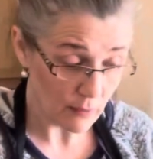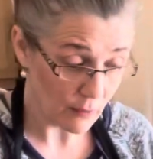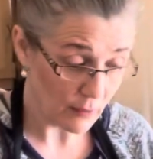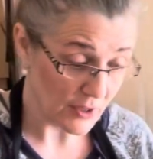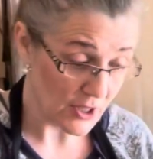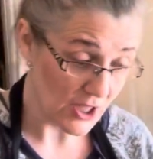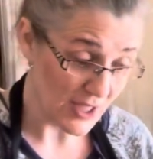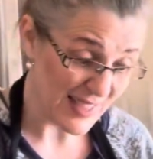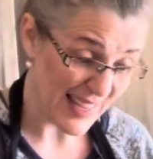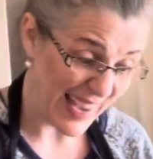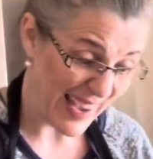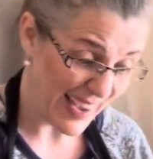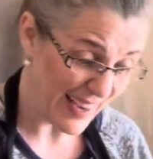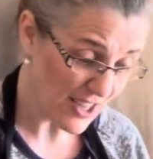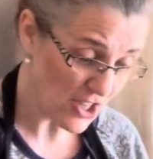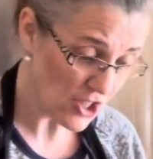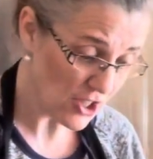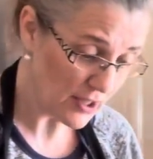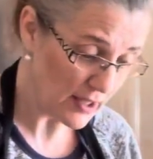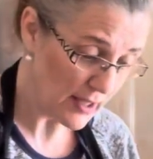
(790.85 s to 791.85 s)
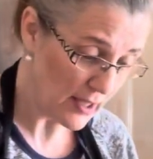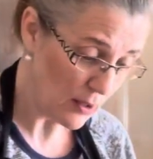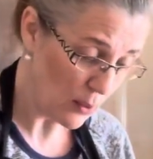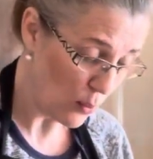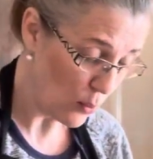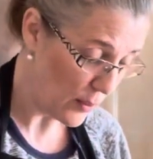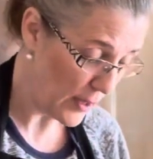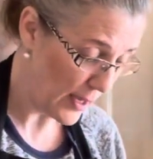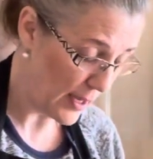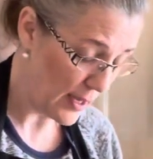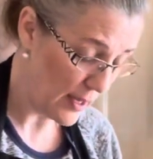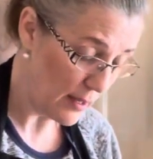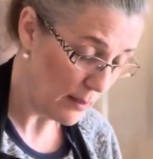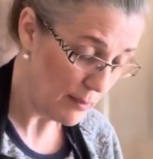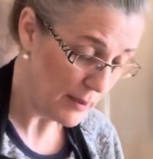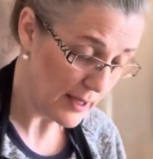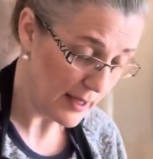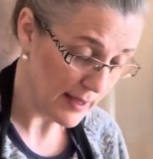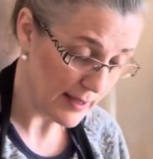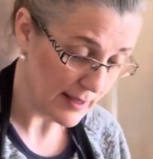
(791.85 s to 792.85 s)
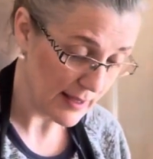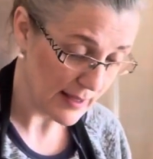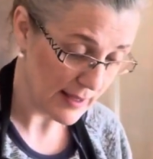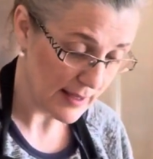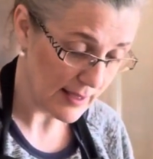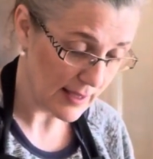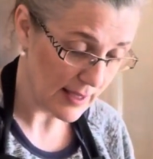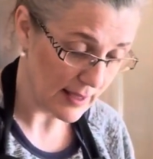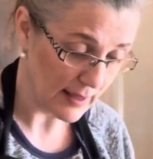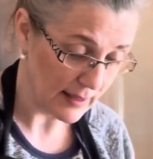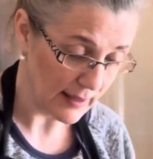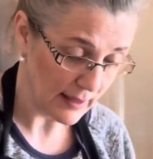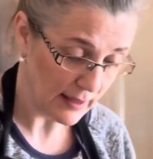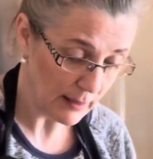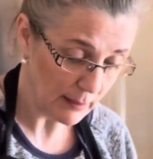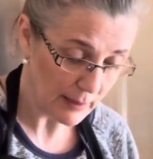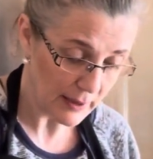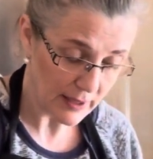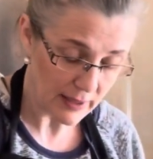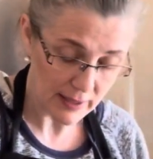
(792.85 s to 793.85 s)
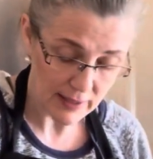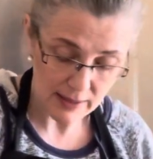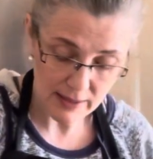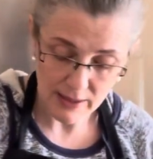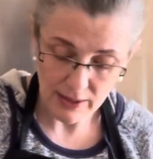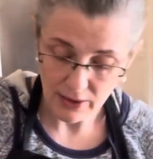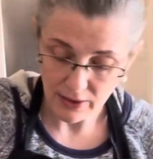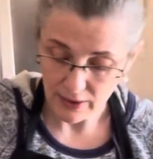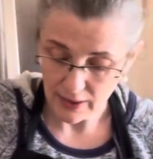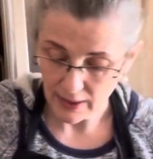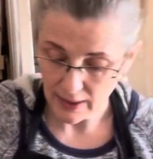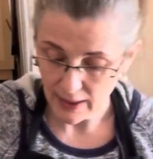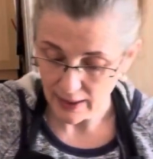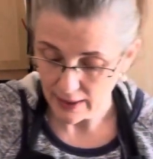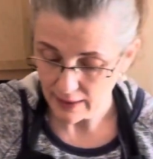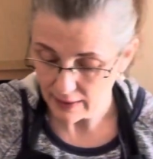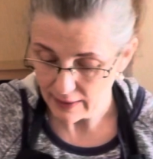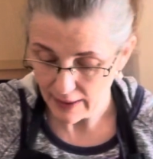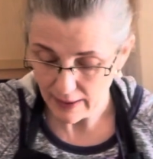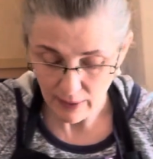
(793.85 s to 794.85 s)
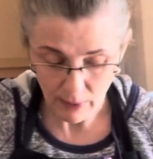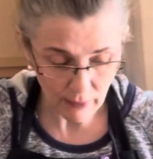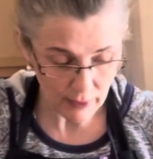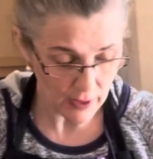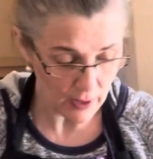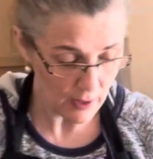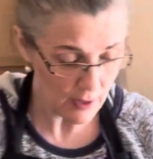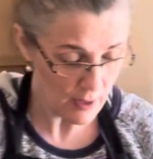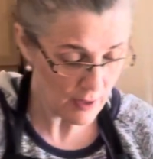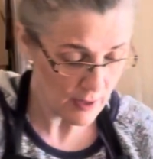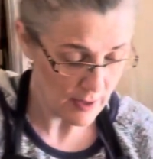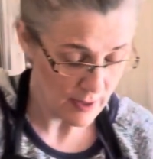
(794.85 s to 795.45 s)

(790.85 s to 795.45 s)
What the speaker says: which is actually okay because it's a little bit easier to cut that way,